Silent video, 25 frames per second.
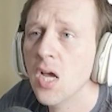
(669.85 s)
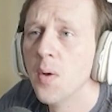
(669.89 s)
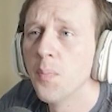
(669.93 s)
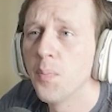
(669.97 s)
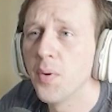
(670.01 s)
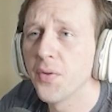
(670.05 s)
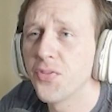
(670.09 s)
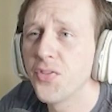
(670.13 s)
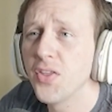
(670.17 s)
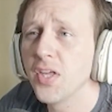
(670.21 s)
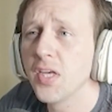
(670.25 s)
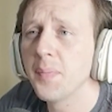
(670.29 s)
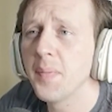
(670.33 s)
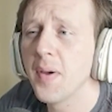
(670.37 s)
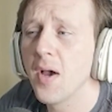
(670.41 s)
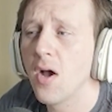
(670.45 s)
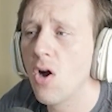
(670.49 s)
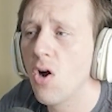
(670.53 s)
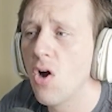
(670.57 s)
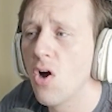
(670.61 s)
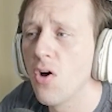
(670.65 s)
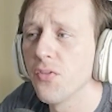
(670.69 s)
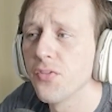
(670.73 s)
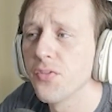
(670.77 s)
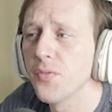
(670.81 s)
But think about
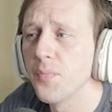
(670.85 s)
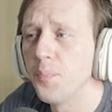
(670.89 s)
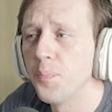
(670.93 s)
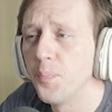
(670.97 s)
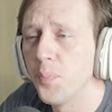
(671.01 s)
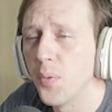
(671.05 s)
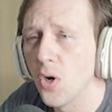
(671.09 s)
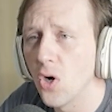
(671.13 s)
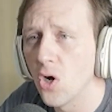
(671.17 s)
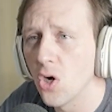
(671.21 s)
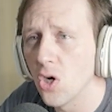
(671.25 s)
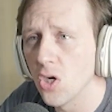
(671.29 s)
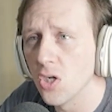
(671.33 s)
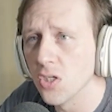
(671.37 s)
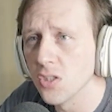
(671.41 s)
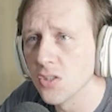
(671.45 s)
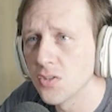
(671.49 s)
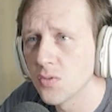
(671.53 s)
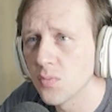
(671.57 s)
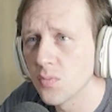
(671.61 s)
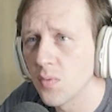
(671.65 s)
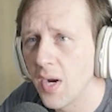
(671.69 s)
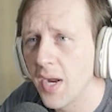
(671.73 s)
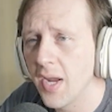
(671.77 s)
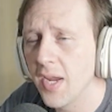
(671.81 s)
all the birds,
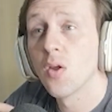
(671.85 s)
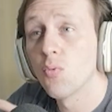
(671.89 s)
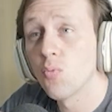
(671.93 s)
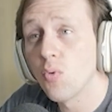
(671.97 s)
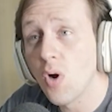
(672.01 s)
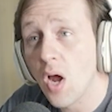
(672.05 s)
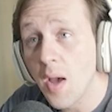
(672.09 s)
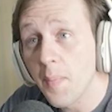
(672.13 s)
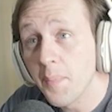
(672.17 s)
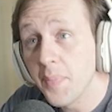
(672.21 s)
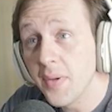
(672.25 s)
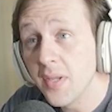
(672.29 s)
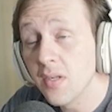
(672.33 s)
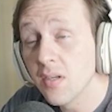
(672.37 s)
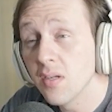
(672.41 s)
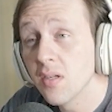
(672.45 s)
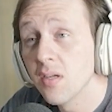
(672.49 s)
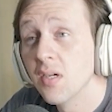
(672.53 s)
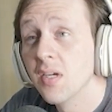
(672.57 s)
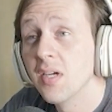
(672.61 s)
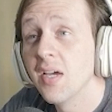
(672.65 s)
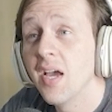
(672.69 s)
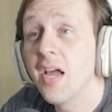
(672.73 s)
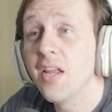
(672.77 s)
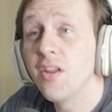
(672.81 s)
right? Robin,
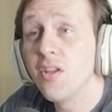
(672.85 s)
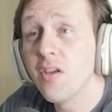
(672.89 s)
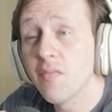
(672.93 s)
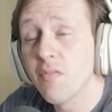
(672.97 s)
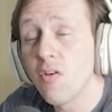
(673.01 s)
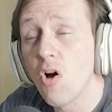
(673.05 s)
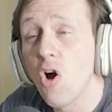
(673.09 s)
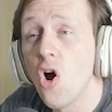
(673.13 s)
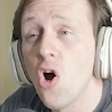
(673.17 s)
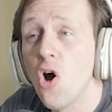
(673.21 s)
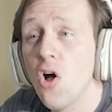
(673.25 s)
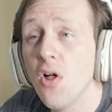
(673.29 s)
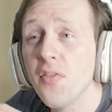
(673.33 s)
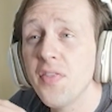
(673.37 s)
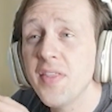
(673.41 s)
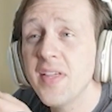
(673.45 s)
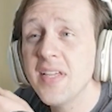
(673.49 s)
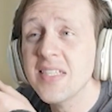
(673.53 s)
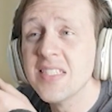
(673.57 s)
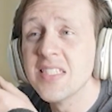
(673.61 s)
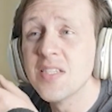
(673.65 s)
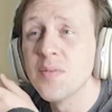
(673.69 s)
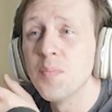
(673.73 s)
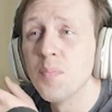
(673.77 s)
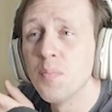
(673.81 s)
and you have all
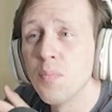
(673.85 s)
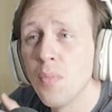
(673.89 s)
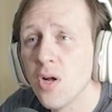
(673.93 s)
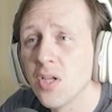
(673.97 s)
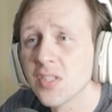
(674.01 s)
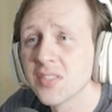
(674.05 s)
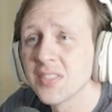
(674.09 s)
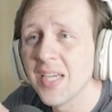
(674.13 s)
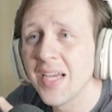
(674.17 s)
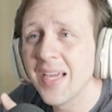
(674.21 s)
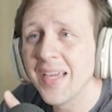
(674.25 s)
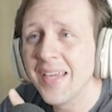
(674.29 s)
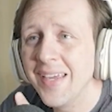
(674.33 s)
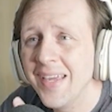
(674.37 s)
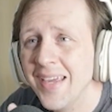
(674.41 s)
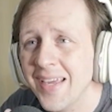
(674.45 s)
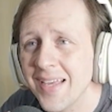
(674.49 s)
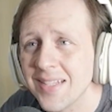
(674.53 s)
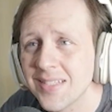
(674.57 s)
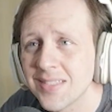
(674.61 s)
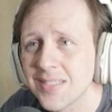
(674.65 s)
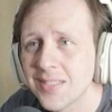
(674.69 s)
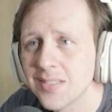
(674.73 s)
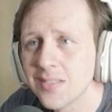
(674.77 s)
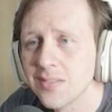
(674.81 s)
these
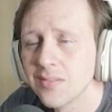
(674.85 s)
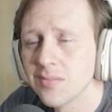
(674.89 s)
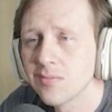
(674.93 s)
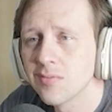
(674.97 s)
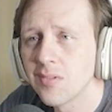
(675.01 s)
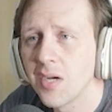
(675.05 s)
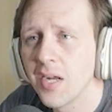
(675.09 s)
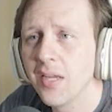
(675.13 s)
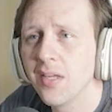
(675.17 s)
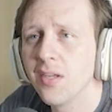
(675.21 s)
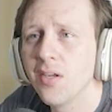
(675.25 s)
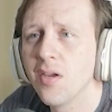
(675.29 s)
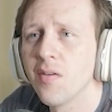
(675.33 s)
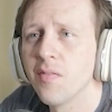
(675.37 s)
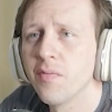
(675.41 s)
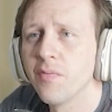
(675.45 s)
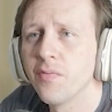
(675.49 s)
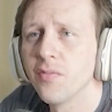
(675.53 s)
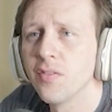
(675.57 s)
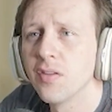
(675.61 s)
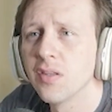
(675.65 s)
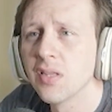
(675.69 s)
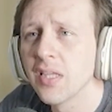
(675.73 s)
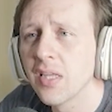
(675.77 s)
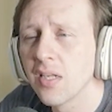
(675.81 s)
multi-hits, right? You have
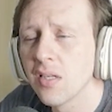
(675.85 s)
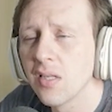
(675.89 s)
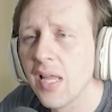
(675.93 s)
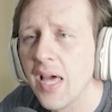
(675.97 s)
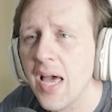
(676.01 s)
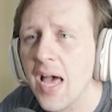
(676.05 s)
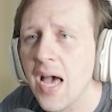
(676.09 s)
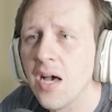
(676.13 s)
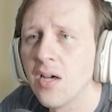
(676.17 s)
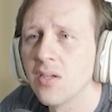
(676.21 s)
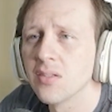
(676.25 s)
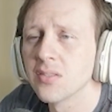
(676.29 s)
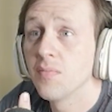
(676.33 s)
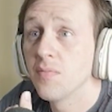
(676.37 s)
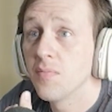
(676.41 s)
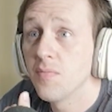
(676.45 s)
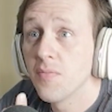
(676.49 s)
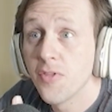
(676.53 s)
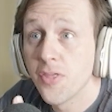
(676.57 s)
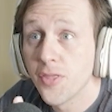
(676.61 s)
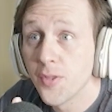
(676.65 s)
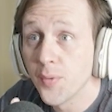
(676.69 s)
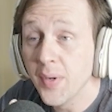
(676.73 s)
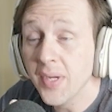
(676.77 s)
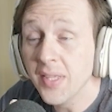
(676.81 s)
little owls,
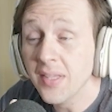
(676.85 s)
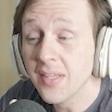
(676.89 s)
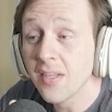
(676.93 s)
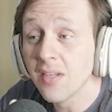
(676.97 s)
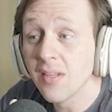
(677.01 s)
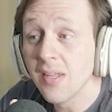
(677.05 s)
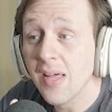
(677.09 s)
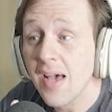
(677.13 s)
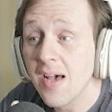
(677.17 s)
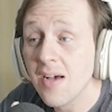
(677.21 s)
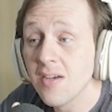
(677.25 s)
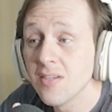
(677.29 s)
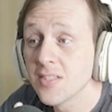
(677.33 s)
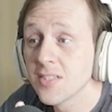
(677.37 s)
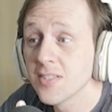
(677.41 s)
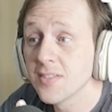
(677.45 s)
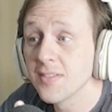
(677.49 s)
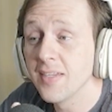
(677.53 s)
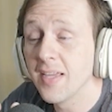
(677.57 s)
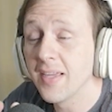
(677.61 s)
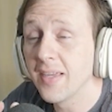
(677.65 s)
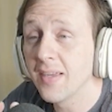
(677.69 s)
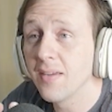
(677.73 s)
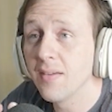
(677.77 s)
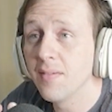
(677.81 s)
3 little owls,
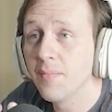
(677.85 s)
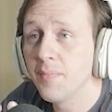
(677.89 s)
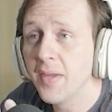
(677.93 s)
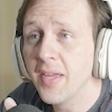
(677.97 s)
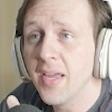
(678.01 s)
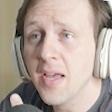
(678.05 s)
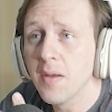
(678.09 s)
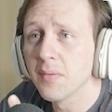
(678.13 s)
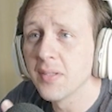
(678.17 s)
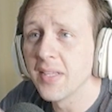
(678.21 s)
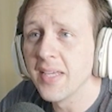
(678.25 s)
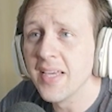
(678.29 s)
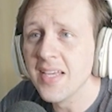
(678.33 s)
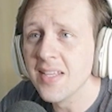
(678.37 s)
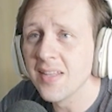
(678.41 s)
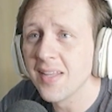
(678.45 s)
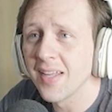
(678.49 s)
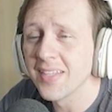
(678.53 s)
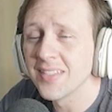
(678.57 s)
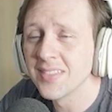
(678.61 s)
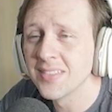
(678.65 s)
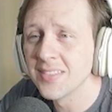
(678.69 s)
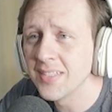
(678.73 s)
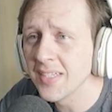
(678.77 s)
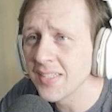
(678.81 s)
being able to hit
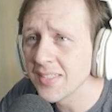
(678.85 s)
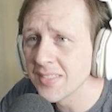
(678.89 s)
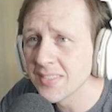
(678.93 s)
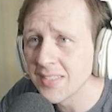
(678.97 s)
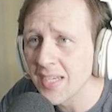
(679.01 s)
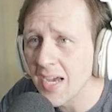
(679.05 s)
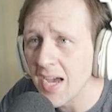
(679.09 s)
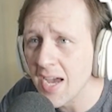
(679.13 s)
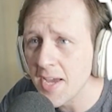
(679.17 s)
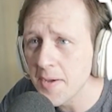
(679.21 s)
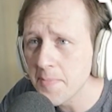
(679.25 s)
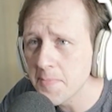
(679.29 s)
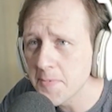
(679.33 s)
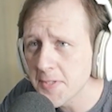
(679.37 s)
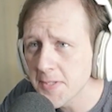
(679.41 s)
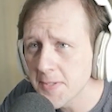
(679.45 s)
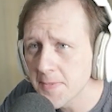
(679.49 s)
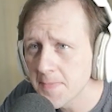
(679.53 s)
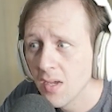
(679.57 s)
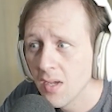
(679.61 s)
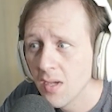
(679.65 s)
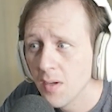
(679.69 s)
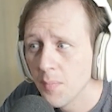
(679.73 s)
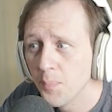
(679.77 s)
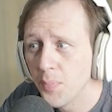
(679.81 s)
like 6 times,
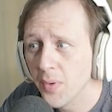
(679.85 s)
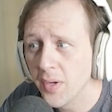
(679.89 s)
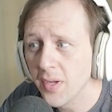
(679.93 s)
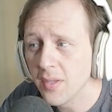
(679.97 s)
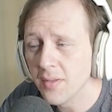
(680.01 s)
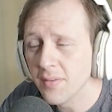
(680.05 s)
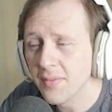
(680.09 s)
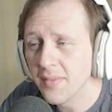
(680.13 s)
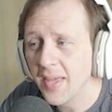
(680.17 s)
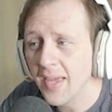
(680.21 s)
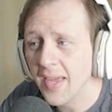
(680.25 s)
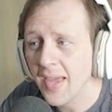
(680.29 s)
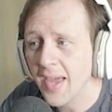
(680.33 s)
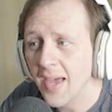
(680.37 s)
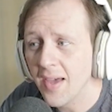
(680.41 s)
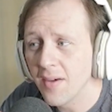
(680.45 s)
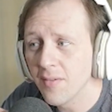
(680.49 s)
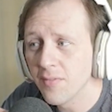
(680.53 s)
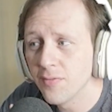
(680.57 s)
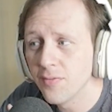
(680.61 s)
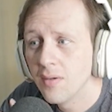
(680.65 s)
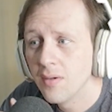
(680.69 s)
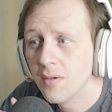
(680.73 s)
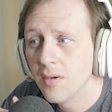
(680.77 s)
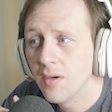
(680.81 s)
but they
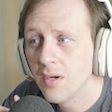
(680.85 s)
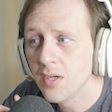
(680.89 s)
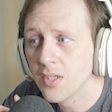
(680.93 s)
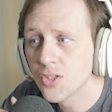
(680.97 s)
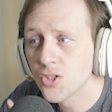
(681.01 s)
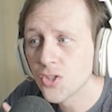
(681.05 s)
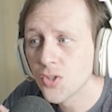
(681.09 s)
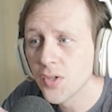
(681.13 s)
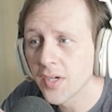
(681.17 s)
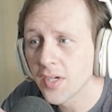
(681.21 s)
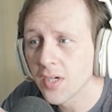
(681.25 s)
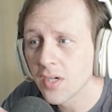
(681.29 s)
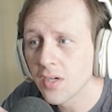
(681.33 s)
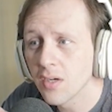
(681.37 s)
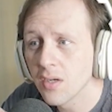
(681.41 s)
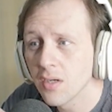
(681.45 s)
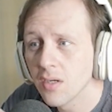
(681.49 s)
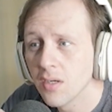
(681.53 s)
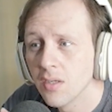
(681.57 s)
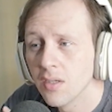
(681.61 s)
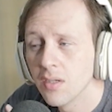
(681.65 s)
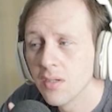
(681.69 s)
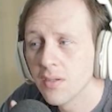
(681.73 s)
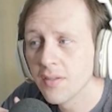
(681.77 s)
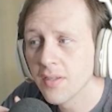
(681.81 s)
have a trigger
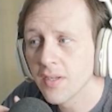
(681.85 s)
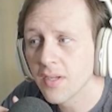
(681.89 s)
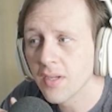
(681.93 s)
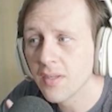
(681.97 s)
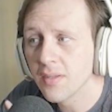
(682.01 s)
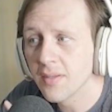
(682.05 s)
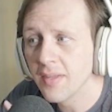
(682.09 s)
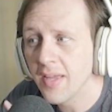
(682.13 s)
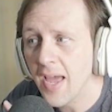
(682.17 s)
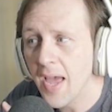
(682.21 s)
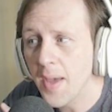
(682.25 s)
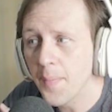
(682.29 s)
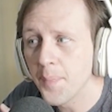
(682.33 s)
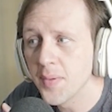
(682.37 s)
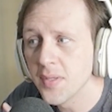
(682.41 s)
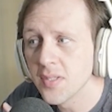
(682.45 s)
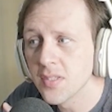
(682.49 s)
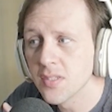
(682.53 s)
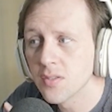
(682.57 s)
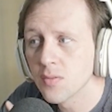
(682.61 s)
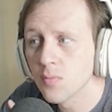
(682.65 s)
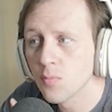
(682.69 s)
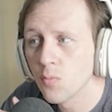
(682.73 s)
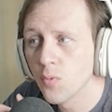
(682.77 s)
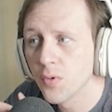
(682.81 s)
that
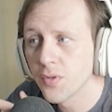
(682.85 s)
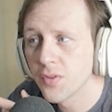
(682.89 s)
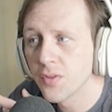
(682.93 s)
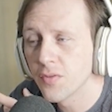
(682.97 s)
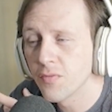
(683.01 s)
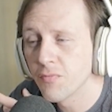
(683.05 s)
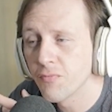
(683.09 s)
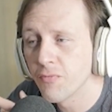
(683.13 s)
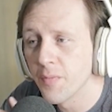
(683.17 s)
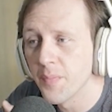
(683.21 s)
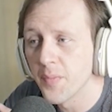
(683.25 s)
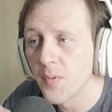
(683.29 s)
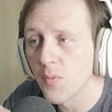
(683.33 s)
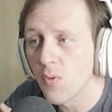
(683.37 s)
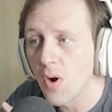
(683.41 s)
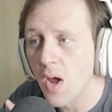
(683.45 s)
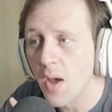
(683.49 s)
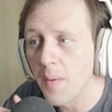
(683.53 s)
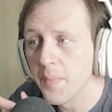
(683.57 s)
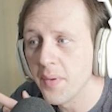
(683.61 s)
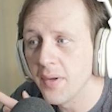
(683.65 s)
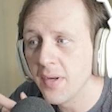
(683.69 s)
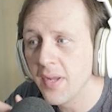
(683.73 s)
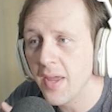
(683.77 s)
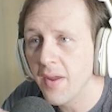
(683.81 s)
happens from the
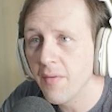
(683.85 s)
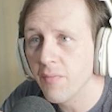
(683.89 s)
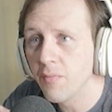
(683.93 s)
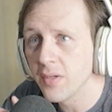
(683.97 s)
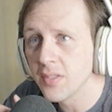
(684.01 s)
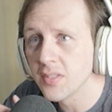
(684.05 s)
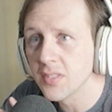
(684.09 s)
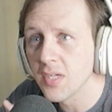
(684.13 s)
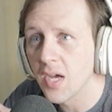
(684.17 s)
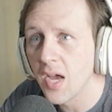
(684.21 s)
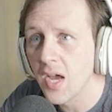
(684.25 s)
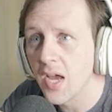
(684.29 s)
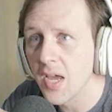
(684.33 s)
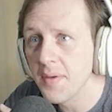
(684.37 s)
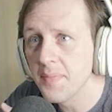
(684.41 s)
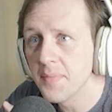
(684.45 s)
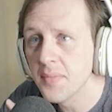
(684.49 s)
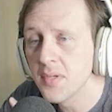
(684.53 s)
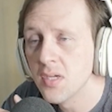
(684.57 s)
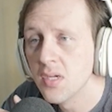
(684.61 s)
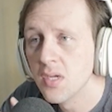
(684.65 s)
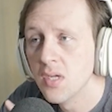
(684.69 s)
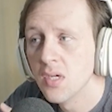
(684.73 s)
Robin every time.